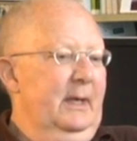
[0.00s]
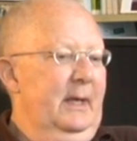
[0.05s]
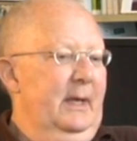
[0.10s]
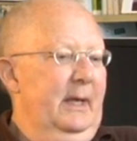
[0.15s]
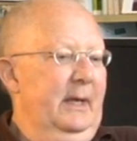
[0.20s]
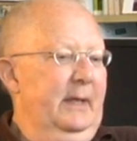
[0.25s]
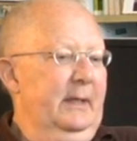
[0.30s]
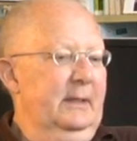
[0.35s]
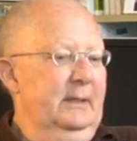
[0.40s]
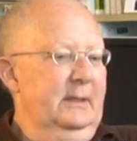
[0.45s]

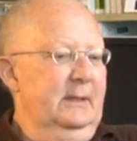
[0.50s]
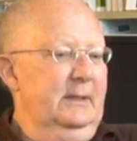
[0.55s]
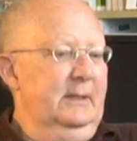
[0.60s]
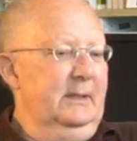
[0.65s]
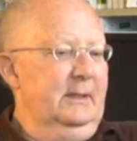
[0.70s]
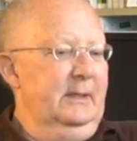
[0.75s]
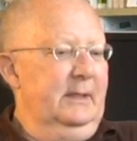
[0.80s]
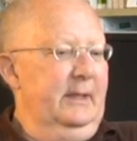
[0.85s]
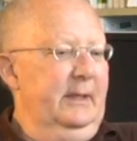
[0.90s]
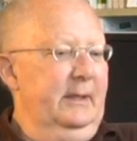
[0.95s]

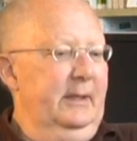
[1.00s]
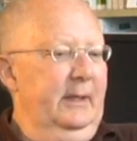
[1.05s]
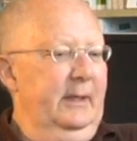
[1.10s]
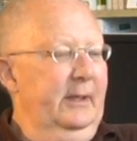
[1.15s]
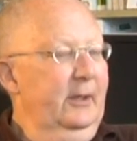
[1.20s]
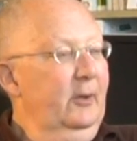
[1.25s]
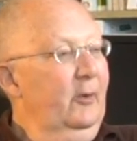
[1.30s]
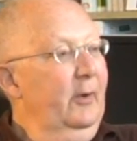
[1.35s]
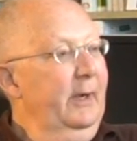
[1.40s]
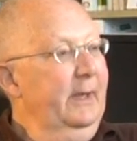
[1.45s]
is, uh,
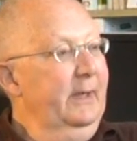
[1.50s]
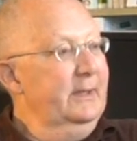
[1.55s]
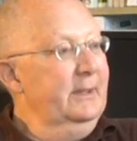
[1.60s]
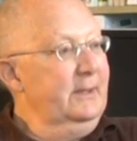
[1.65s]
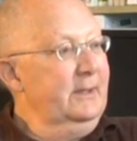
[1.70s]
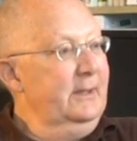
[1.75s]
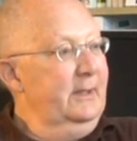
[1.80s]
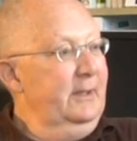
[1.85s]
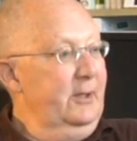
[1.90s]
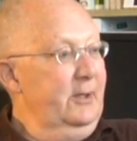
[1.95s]
in Greek,
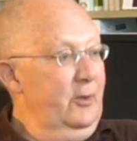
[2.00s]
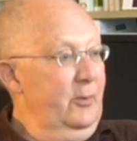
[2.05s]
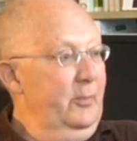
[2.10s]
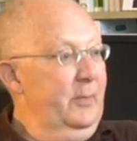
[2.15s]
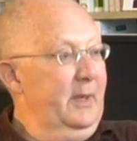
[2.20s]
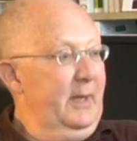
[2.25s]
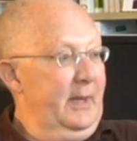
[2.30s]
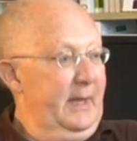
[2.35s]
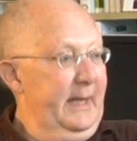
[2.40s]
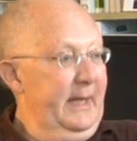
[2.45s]
is the
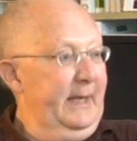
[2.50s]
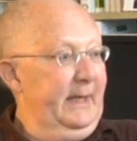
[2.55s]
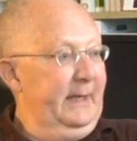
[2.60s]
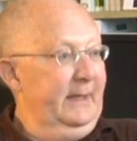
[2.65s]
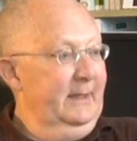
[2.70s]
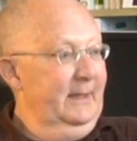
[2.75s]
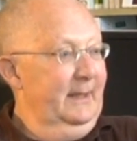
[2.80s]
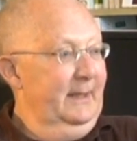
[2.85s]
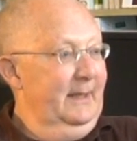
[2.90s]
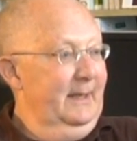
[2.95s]
human thing.
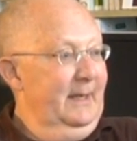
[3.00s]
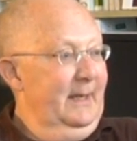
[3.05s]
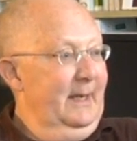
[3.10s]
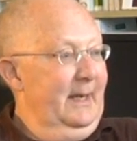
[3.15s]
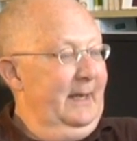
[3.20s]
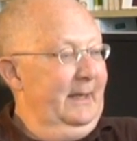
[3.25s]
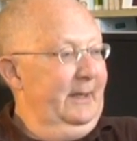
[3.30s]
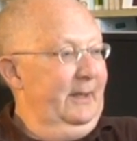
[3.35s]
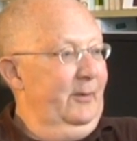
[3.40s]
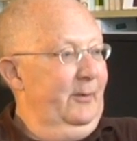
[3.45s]

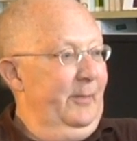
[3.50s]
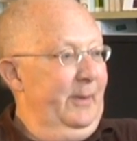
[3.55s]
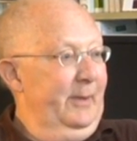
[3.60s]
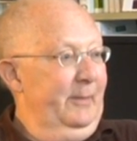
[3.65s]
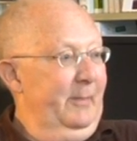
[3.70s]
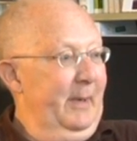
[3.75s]
And there have been